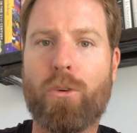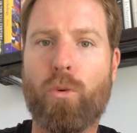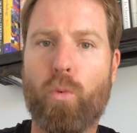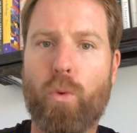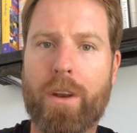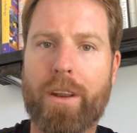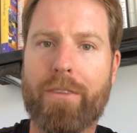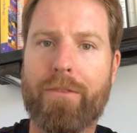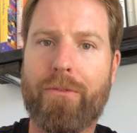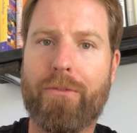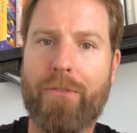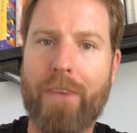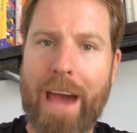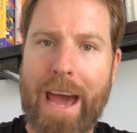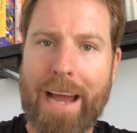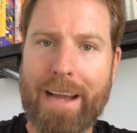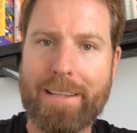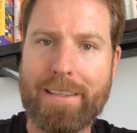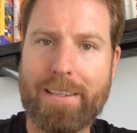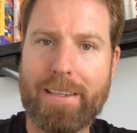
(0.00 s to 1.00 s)
when in
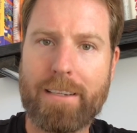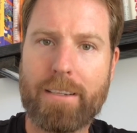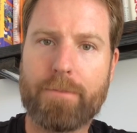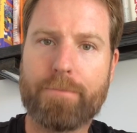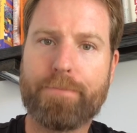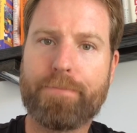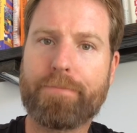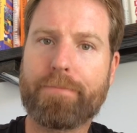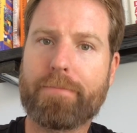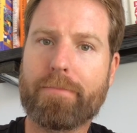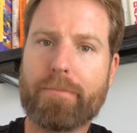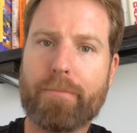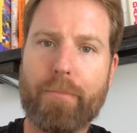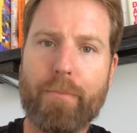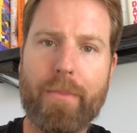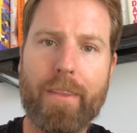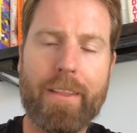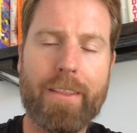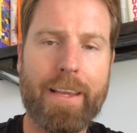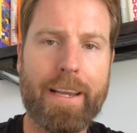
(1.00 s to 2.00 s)
fact
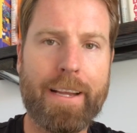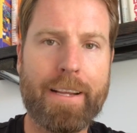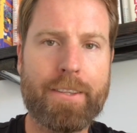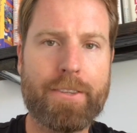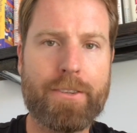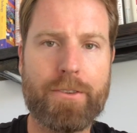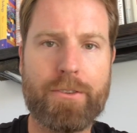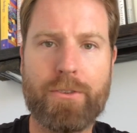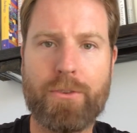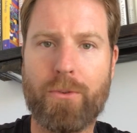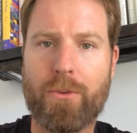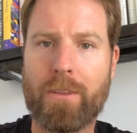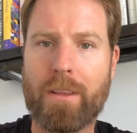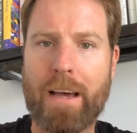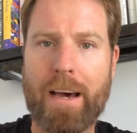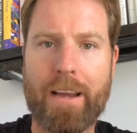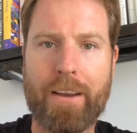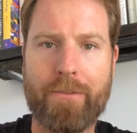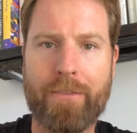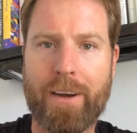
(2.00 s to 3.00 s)
the answer to a
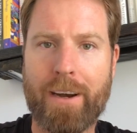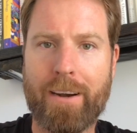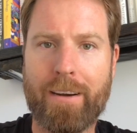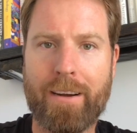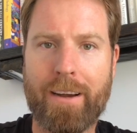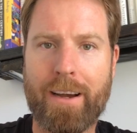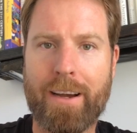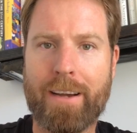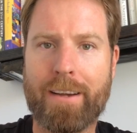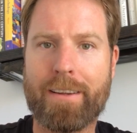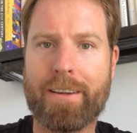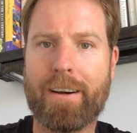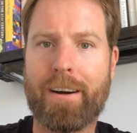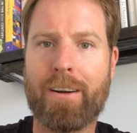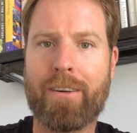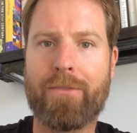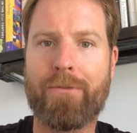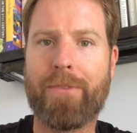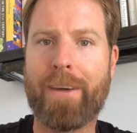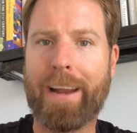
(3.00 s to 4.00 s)
lot of our, uh,
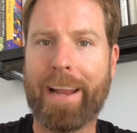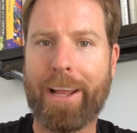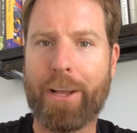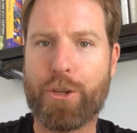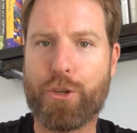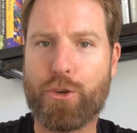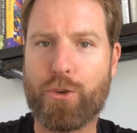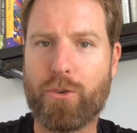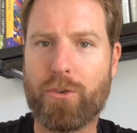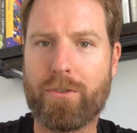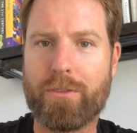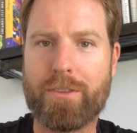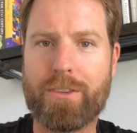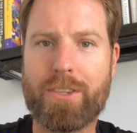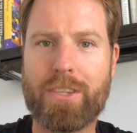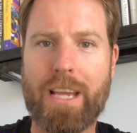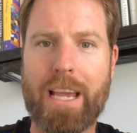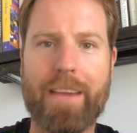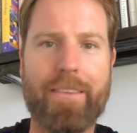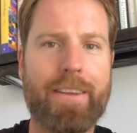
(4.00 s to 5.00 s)
our financial
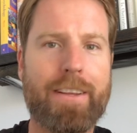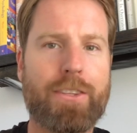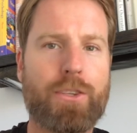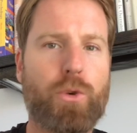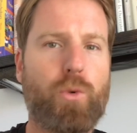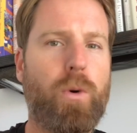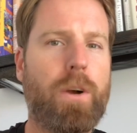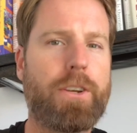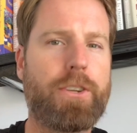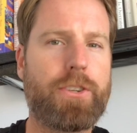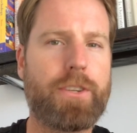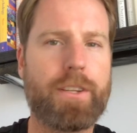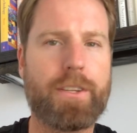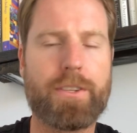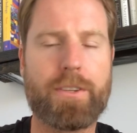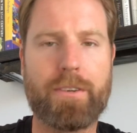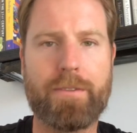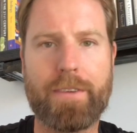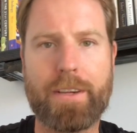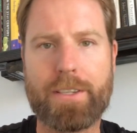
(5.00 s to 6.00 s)
savings
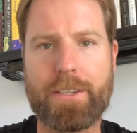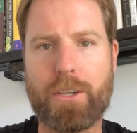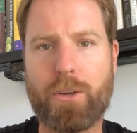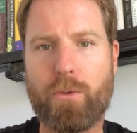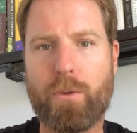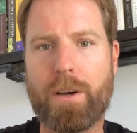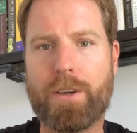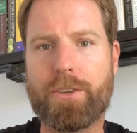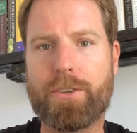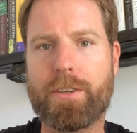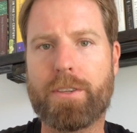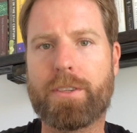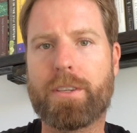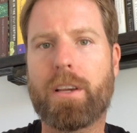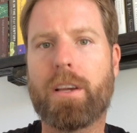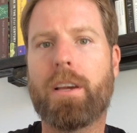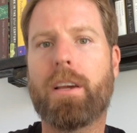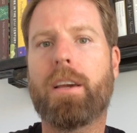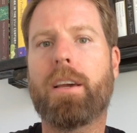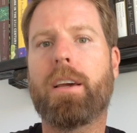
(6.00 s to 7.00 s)
questions or investing questions,
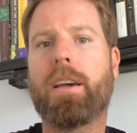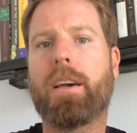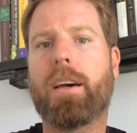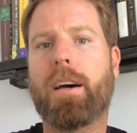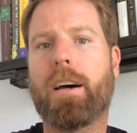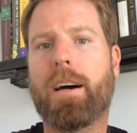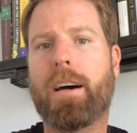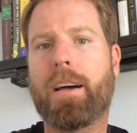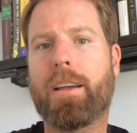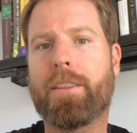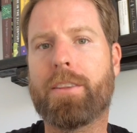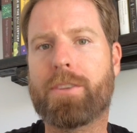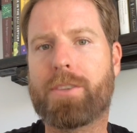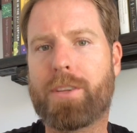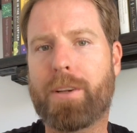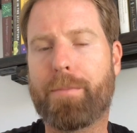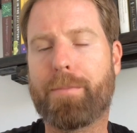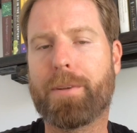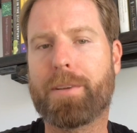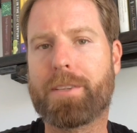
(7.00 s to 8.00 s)
uh, the
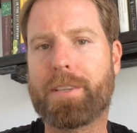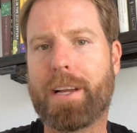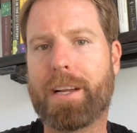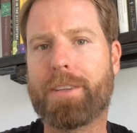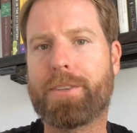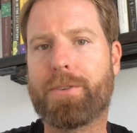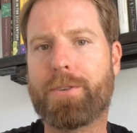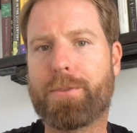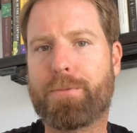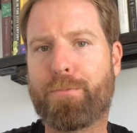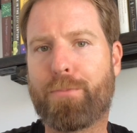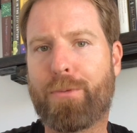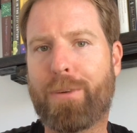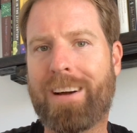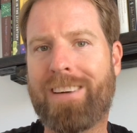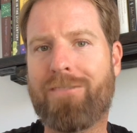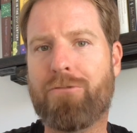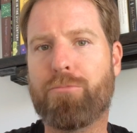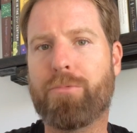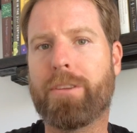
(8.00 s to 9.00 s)
simplest answer is
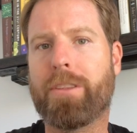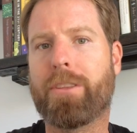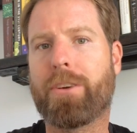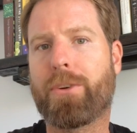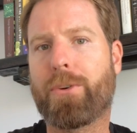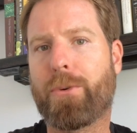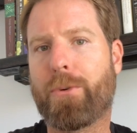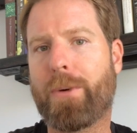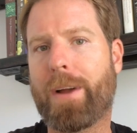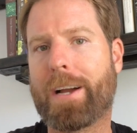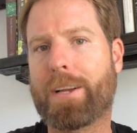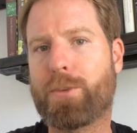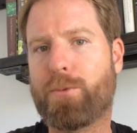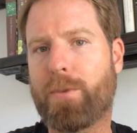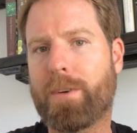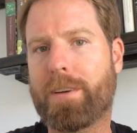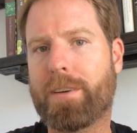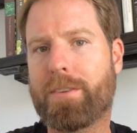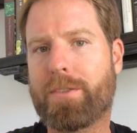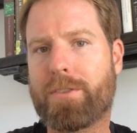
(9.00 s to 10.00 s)
probably the correct
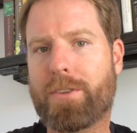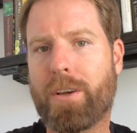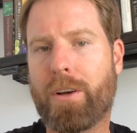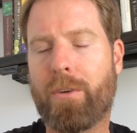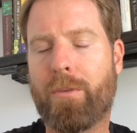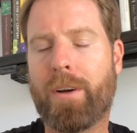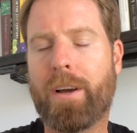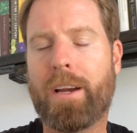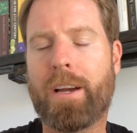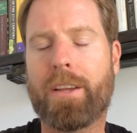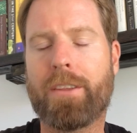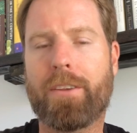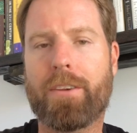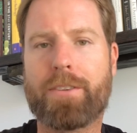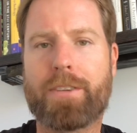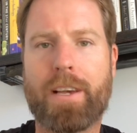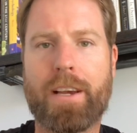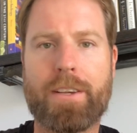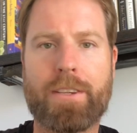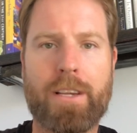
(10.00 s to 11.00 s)
one. So those
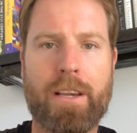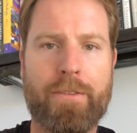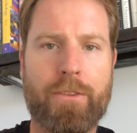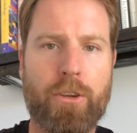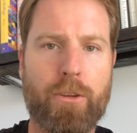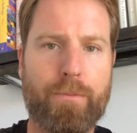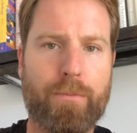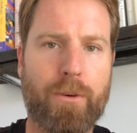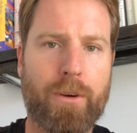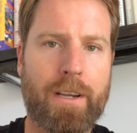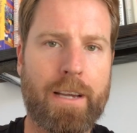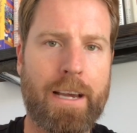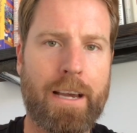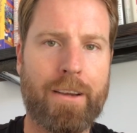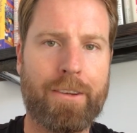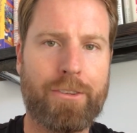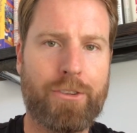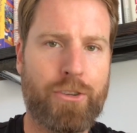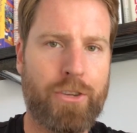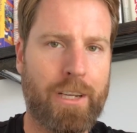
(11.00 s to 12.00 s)
guys have a new book
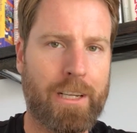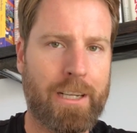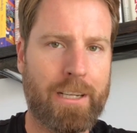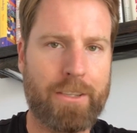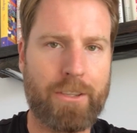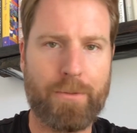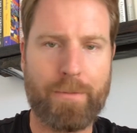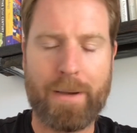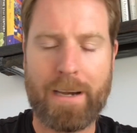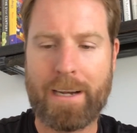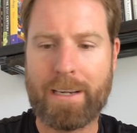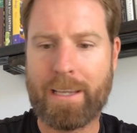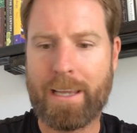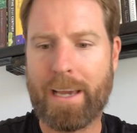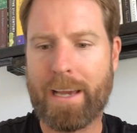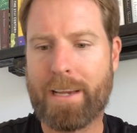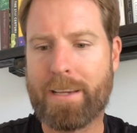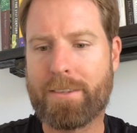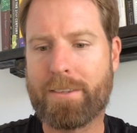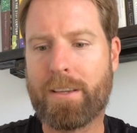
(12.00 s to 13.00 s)
out. Check out the
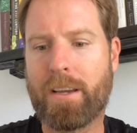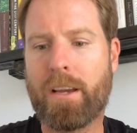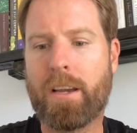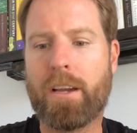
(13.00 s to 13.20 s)
podcast.